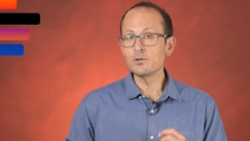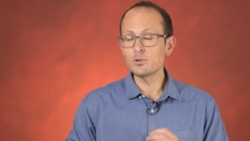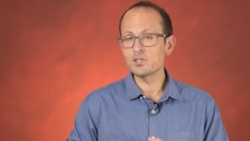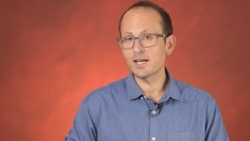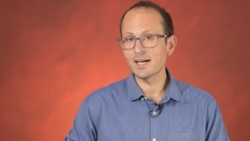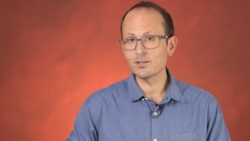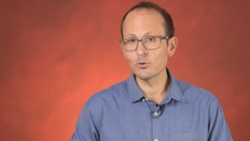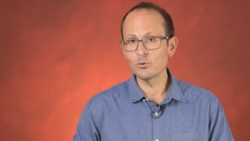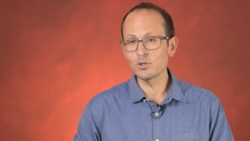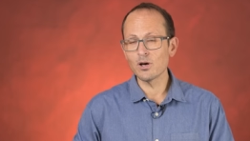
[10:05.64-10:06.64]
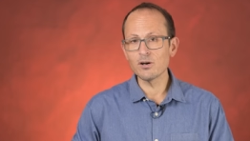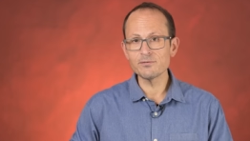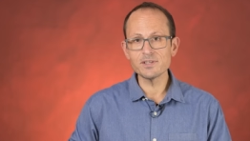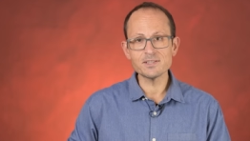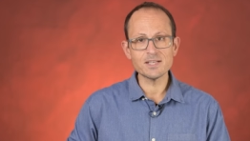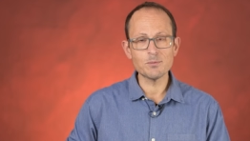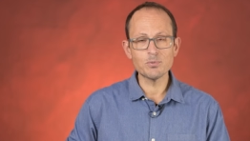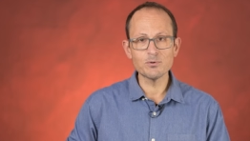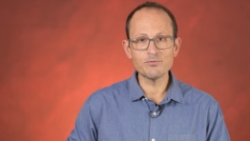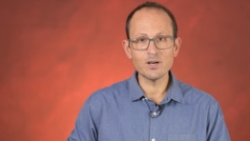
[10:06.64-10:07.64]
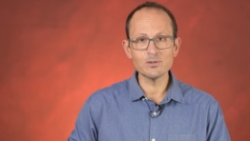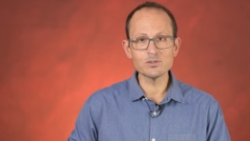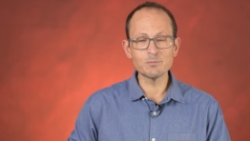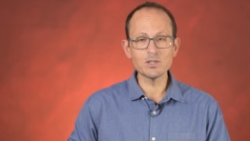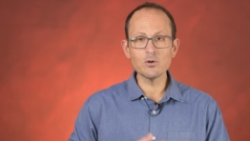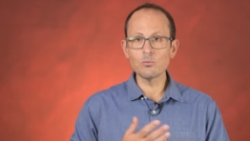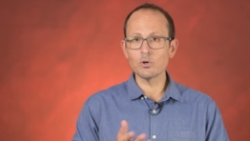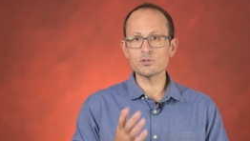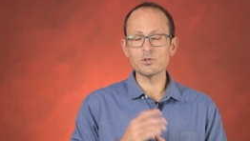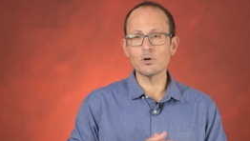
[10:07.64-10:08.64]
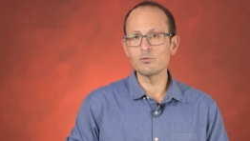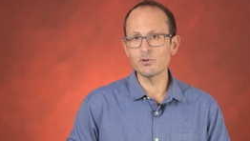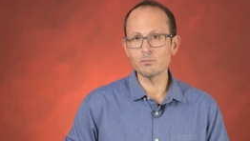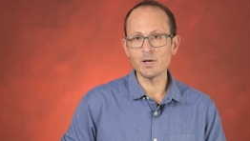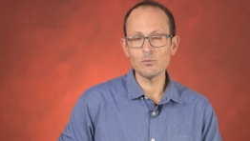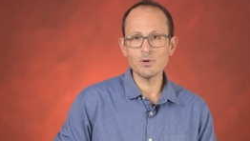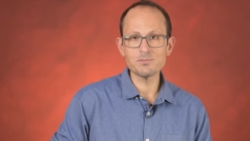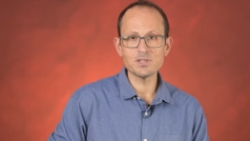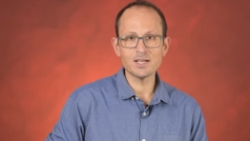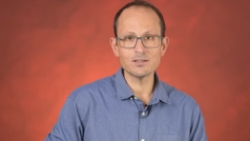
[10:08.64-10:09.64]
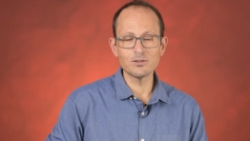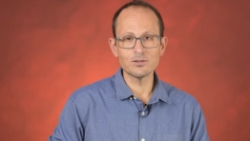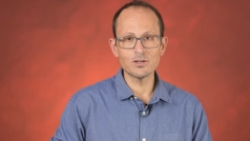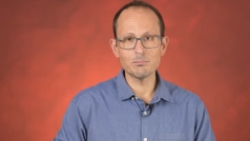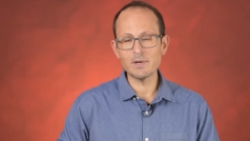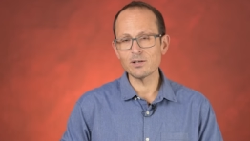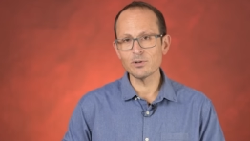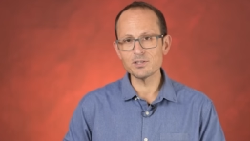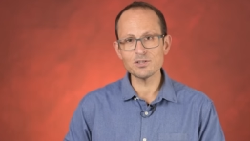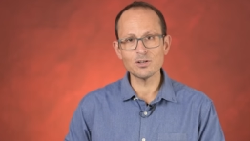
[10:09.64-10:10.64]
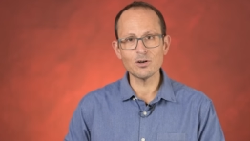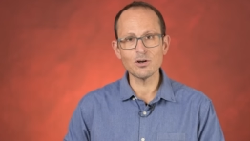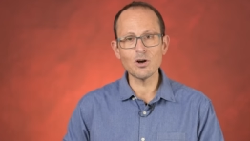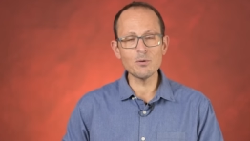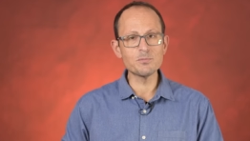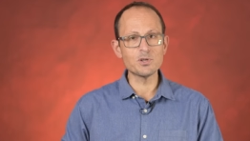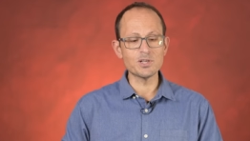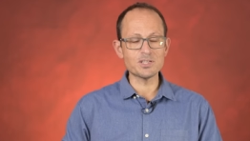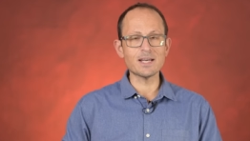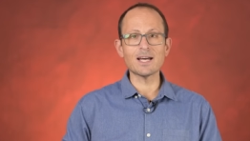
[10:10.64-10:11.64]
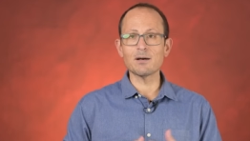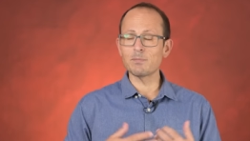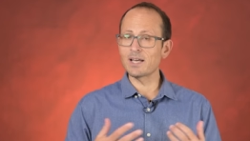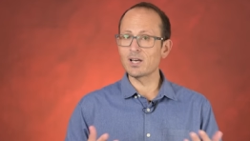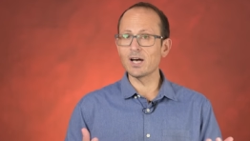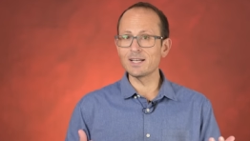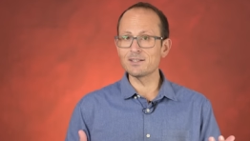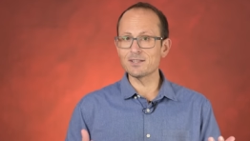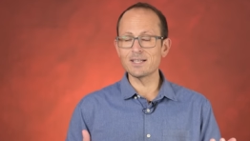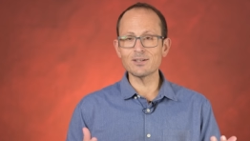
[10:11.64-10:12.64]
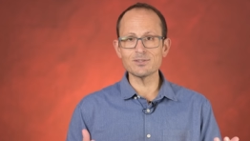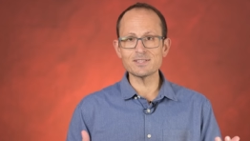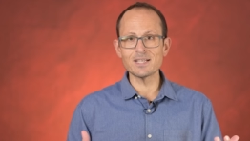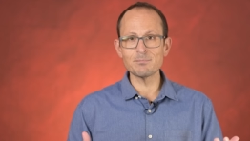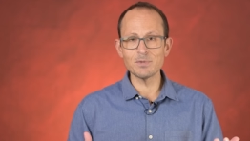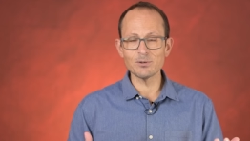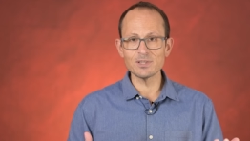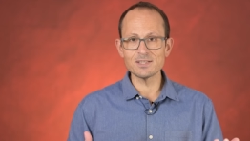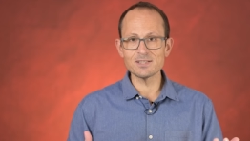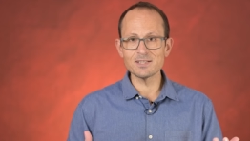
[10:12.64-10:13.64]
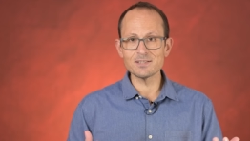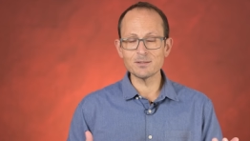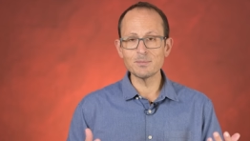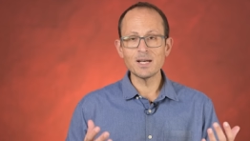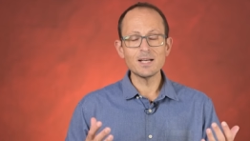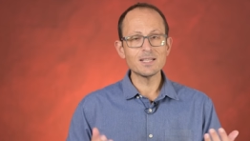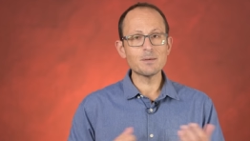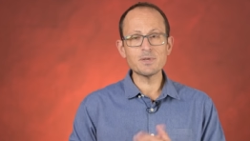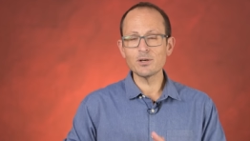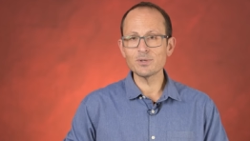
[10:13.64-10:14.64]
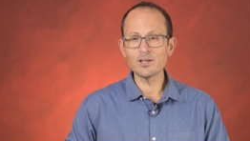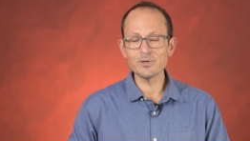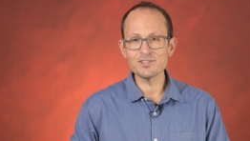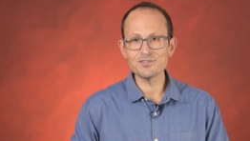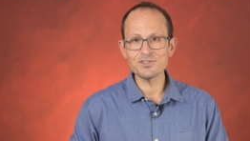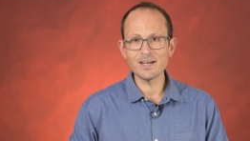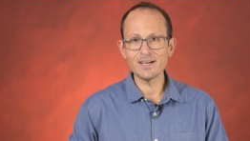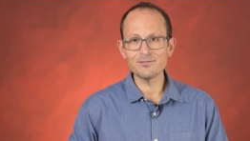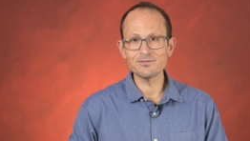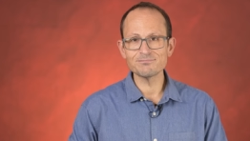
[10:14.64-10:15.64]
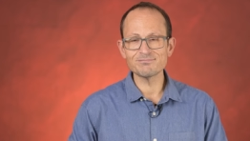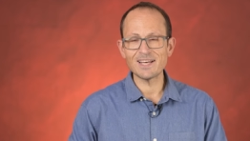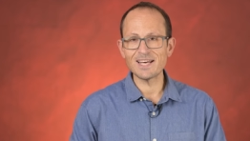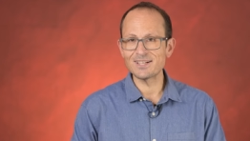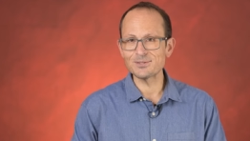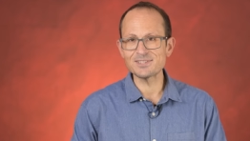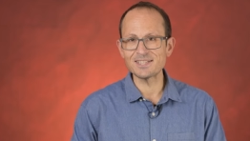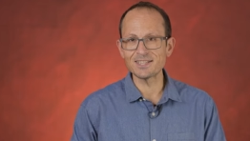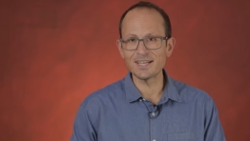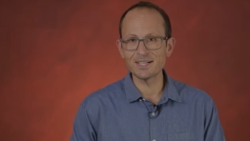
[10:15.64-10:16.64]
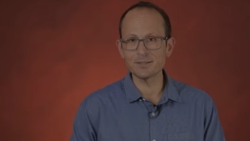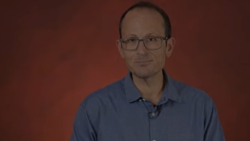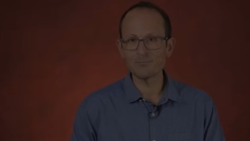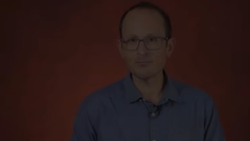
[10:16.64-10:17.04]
Do check out all of the sample files below. Whilst you're over at my website, learn.mattgranger.com, you can check out my guide to the Nikon Z mirrorless system. Let me know any questions you have, and I'll see you later.